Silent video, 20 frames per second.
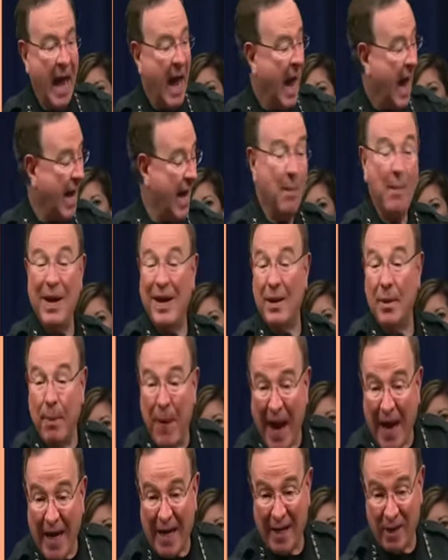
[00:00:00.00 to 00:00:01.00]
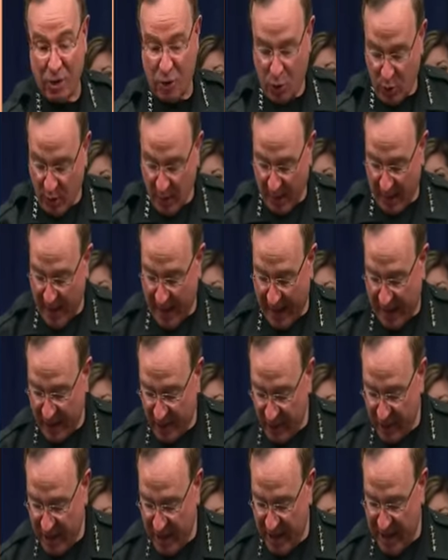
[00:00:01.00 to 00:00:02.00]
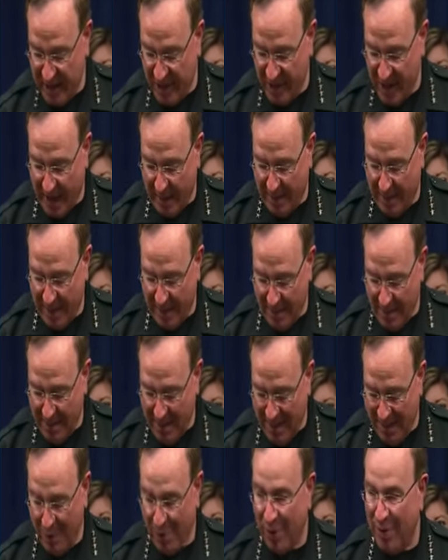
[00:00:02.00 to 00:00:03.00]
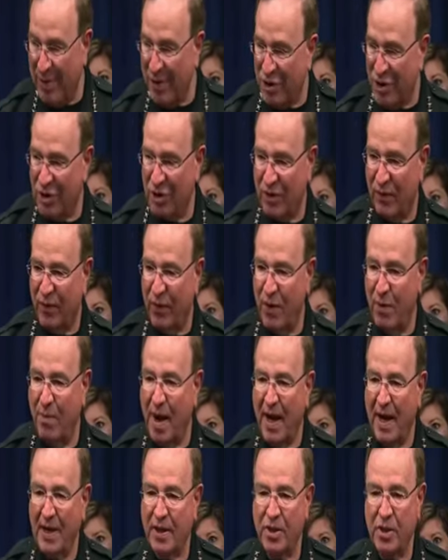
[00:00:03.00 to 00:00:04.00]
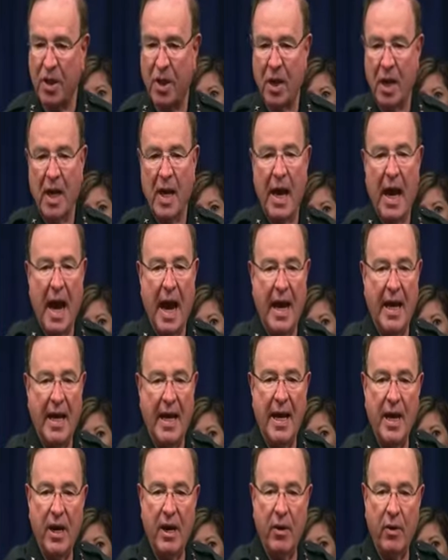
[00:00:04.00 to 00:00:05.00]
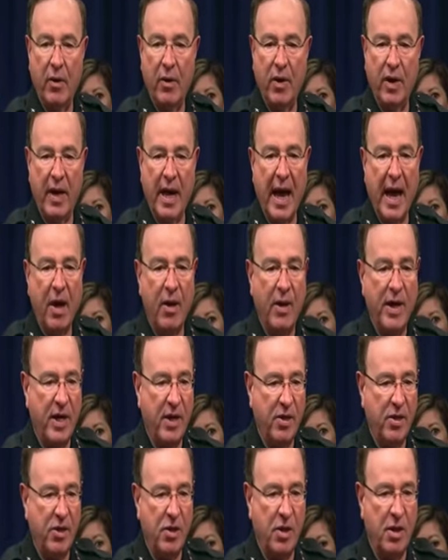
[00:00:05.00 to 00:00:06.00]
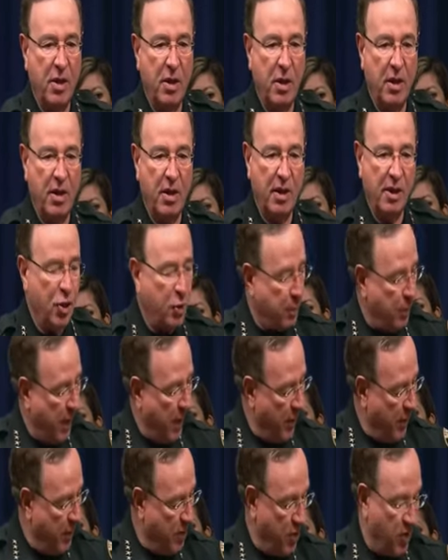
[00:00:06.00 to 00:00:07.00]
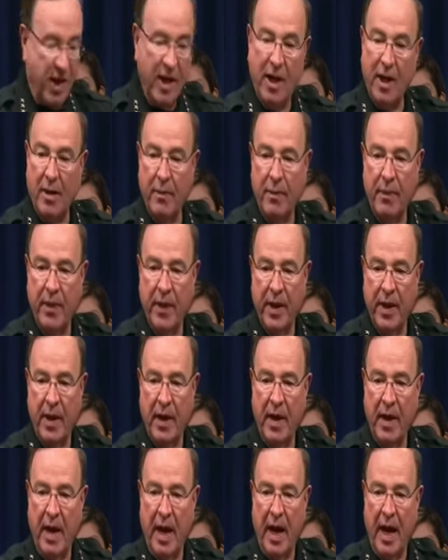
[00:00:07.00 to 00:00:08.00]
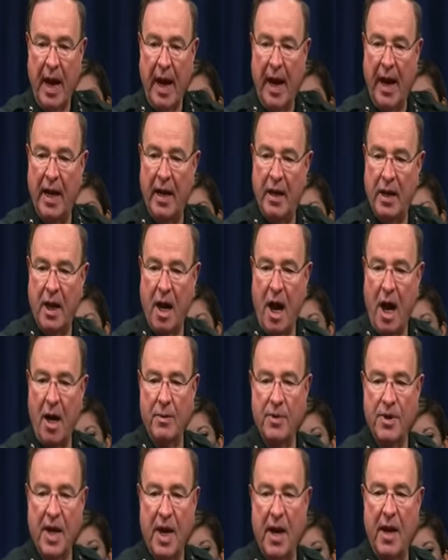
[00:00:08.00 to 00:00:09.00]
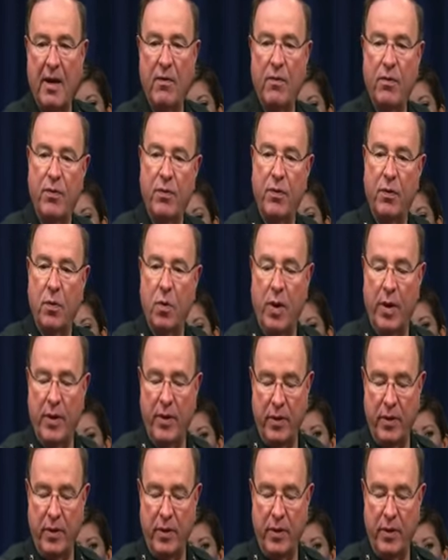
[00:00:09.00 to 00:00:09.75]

And I bet the pagans are really mad because, see, he's not been a member but just a few months. And here now he's disparaged them and the cops have one of